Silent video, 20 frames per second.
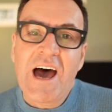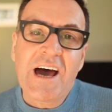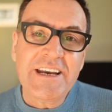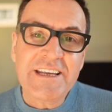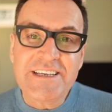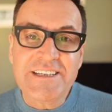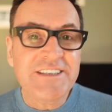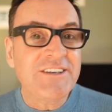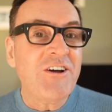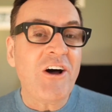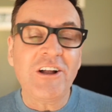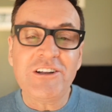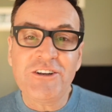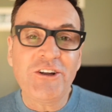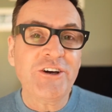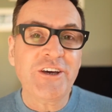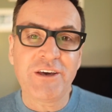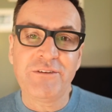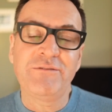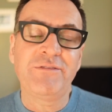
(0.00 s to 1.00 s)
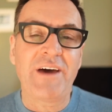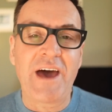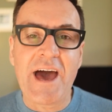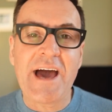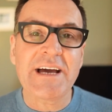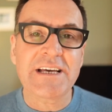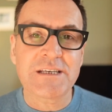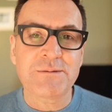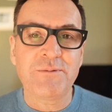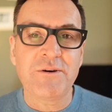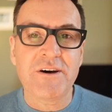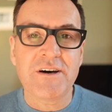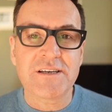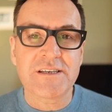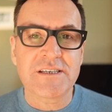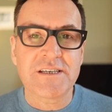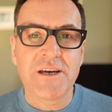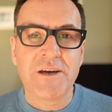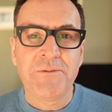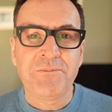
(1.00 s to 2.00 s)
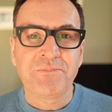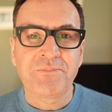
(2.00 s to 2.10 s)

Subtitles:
and he's not looking for experts.